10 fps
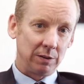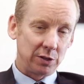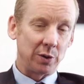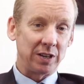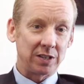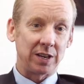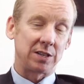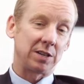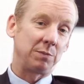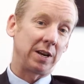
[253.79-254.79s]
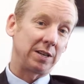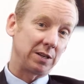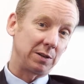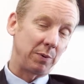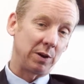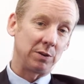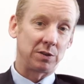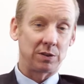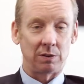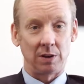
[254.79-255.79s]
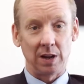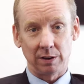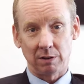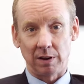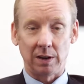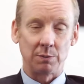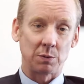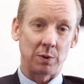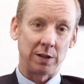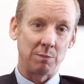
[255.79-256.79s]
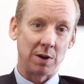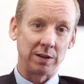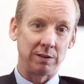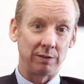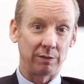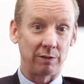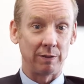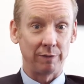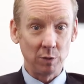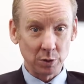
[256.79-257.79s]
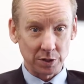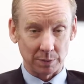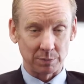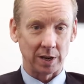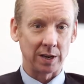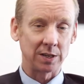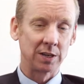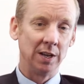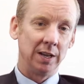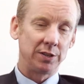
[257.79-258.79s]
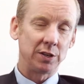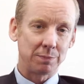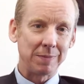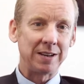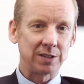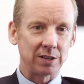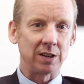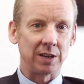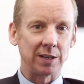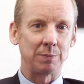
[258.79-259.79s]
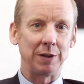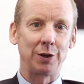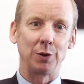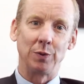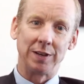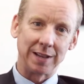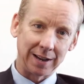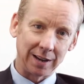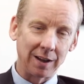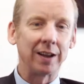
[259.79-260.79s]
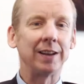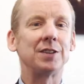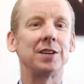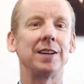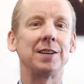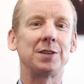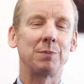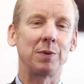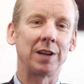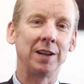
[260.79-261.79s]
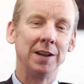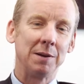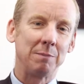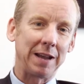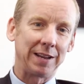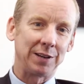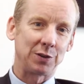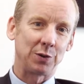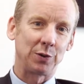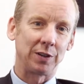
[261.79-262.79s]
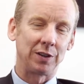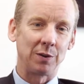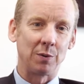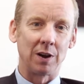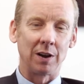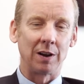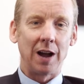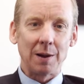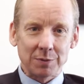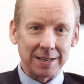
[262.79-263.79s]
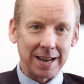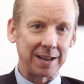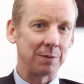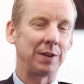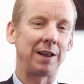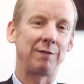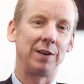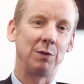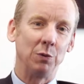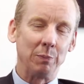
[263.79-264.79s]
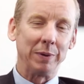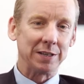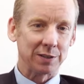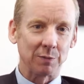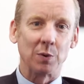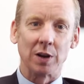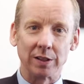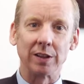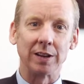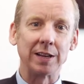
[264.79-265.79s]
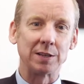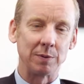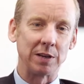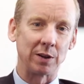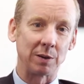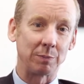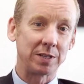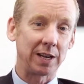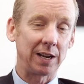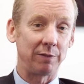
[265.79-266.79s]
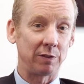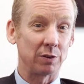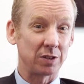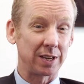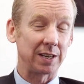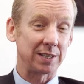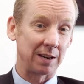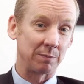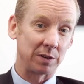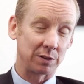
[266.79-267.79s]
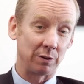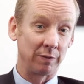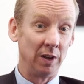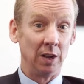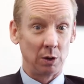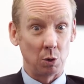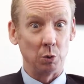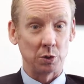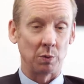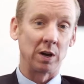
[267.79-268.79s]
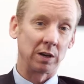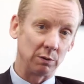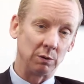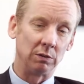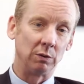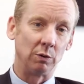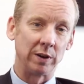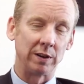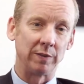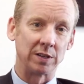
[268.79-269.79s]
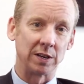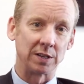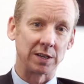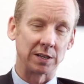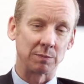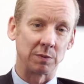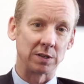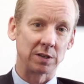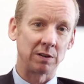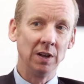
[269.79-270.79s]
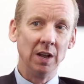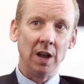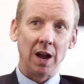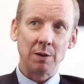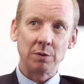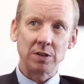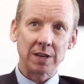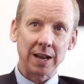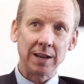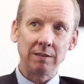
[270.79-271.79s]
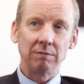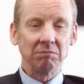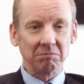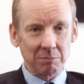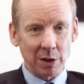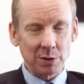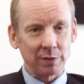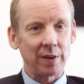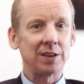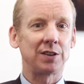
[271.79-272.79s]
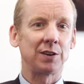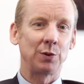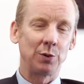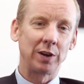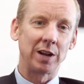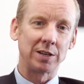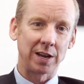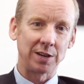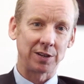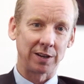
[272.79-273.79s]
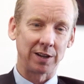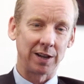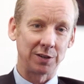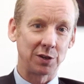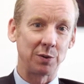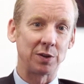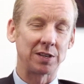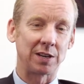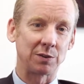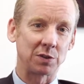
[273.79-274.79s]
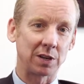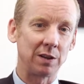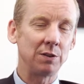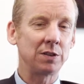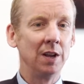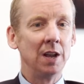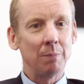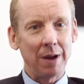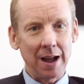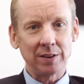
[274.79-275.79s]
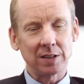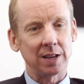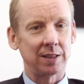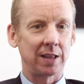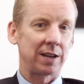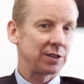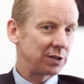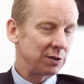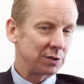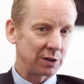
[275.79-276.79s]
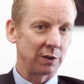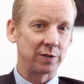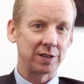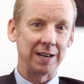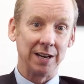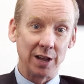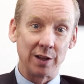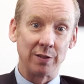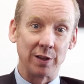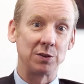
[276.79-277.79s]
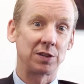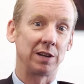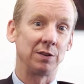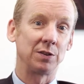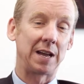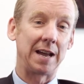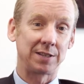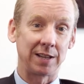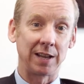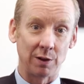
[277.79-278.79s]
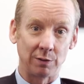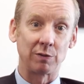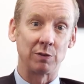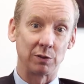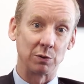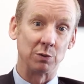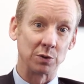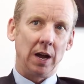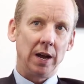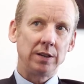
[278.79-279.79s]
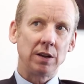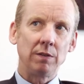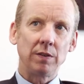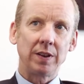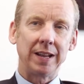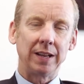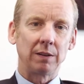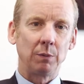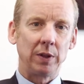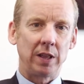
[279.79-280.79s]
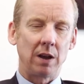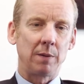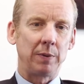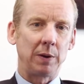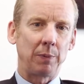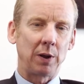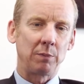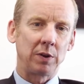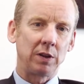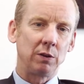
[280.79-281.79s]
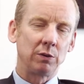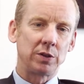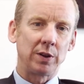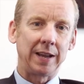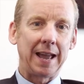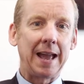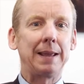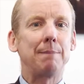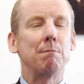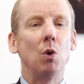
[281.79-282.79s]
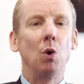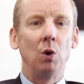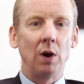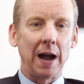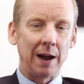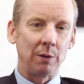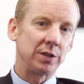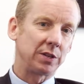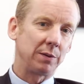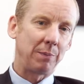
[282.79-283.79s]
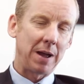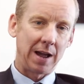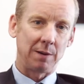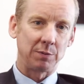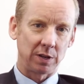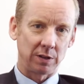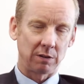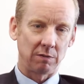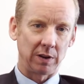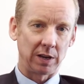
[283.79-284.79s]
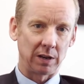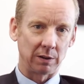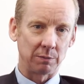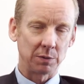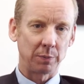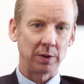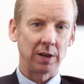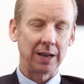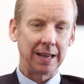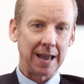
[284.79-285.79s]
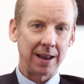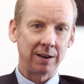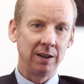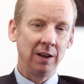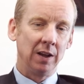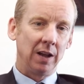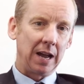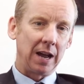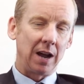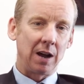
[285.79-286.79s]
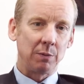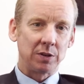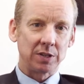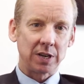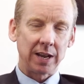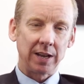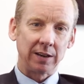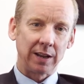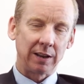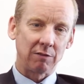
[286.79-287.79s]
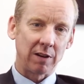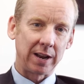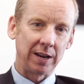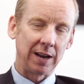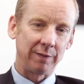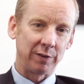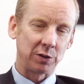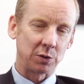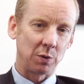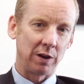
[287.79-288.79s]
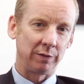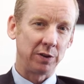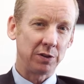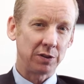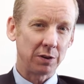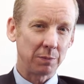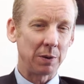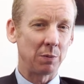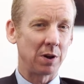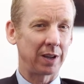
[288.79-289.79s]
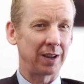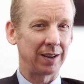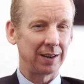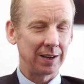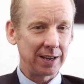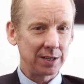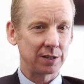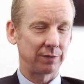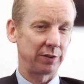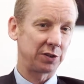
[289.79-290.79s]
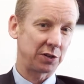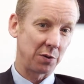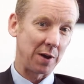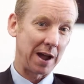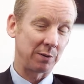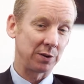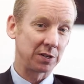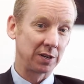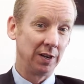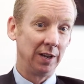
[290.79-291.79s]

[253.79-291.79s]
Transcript: doing 6 subjects as opposed to other curriculums where you might do 3 or 4 subjects just means that you need to be good with deadlines, you need to be making sure that you are up to date with all the pieces of work that you need to be doing, particularly if you've got 6 elements of coursework or individual assessment. So I would say motivation and organisation are 2 essential skills, but having said that, students can obviously learn those skills as they go through the course. I don't think with the IB Diploma you're doing any more hours than perhaps other curriculums, but again, I would say in grade 11 and 12 you should be working at least for 2 hours